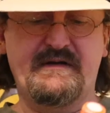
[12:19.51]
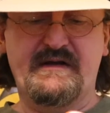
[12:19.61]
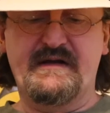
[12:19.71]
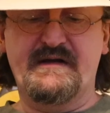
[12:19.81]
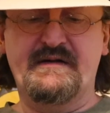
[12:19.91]

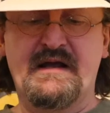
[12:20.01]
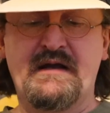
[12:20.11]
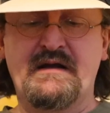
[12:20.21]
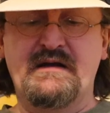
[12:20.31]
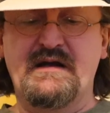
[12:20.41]
And
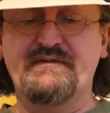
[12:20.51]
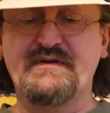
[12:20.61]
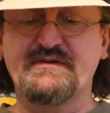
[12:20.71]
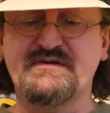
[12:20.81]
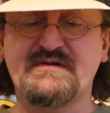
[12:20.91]
even
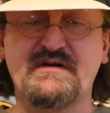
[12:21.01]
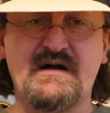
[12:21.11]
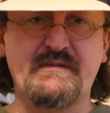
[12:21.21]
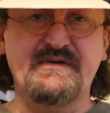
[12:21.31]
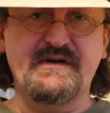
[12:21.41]
though it's
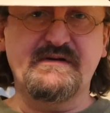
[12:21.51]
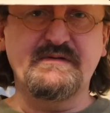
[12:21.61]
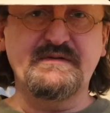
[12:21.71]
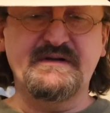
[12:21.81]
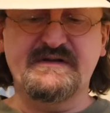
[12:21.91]

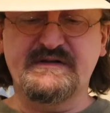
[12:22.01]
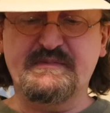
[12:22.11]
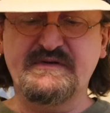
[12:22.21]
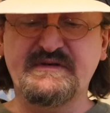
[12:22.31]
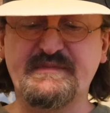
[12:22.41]
habanero, it's
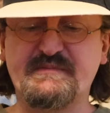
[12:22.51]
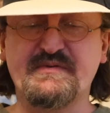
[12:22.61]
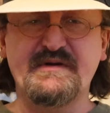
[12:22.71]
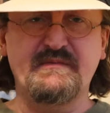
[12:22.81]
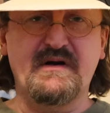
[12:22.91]
supposed to be
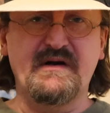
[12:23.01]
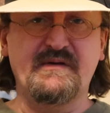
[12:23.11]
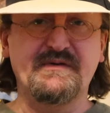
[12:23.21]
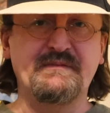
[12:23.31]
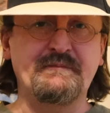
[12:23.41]
pretty
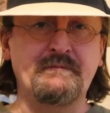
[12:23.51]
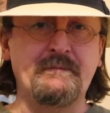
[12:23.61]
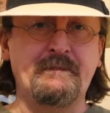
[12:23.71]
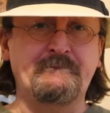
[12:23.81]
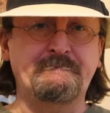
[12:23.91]
mild.
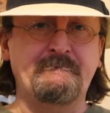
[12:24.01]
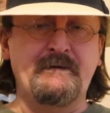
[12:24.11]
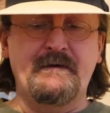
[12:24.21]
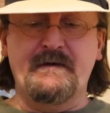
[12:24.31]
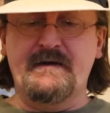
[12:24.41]

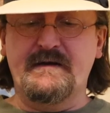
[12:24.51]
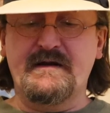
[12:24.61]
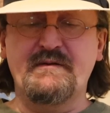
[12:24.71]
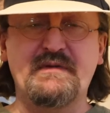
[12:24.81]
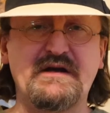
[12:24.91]
And
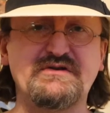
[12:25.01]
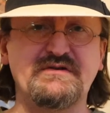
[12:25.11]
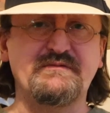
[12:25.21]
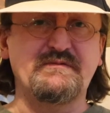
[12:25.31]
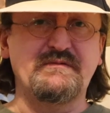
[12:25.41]
I
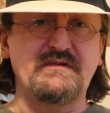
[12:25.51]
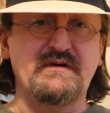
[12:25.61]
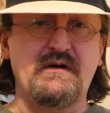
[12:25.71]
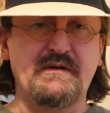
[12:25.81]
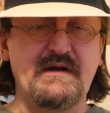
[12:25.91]
imagine
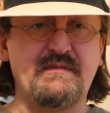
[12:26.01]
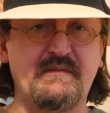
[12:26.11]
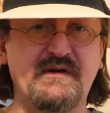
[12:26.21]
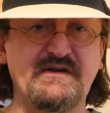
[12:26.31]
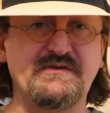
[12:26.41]
I'll get my
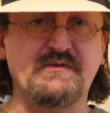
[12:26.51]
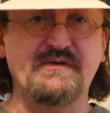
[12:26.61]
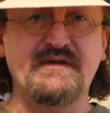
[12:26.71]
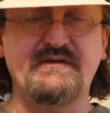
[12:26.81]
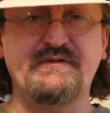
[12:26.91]
money's
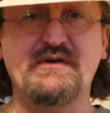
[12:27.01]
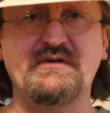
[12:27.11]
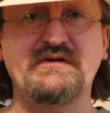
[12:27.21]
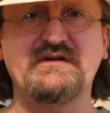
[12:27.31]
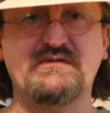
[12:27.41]
worth at the
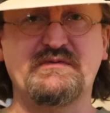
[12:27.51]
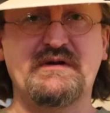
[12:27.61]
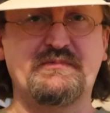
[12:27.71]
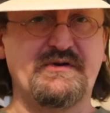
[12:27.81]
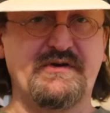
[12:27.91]
very least when
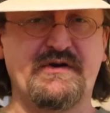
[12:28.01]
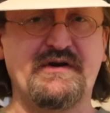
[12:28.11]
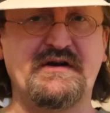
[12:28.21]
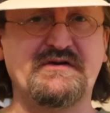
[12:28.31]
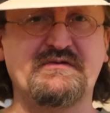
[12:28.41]
I put it on
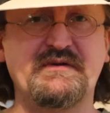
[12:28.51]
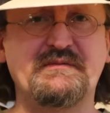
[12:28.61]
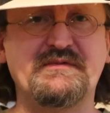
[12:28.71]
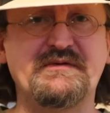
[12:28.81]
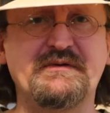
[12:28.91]
ice
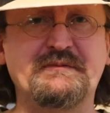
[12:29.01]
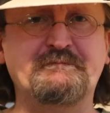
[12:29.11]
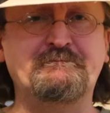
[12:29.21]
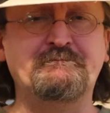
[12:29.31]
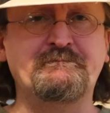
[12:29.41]
cream. So
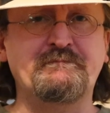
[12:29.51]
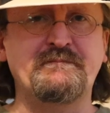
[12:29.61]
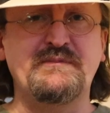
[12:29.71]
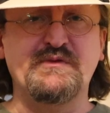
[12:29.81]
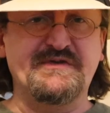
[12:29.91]

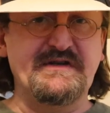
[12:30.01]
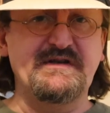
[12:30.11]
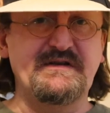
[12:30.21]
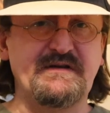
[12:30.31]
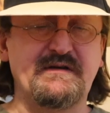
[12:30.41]
you'll
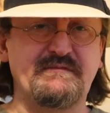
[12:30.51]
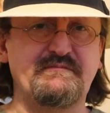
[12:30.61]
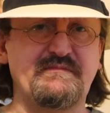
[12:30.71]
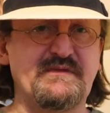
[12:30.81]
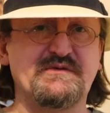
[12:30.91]
see
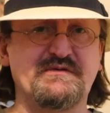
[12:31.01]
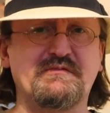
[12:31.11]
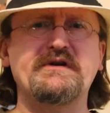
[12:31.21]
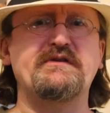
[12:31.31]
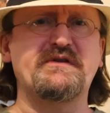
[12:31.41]
there's a
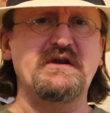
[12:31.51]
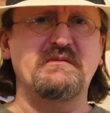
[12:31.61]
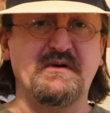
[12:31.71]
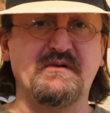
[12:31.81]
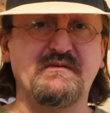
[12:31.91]
running
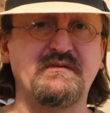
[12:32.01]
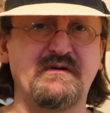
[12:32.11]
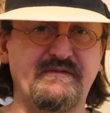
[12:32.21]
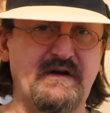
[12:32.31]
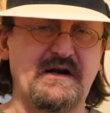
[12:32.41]
theme here
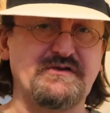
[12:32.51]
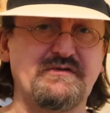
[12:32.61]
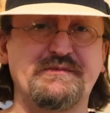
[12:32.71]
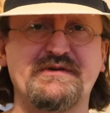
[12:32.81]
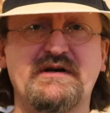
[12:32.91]
of ice
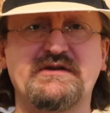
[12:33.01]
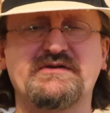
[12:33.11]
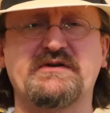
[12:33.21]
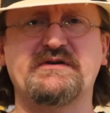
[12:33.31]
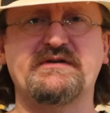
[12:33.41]
cream with hot
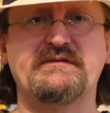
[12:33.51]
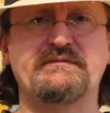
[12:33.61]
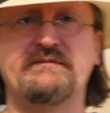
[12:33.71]
sauce.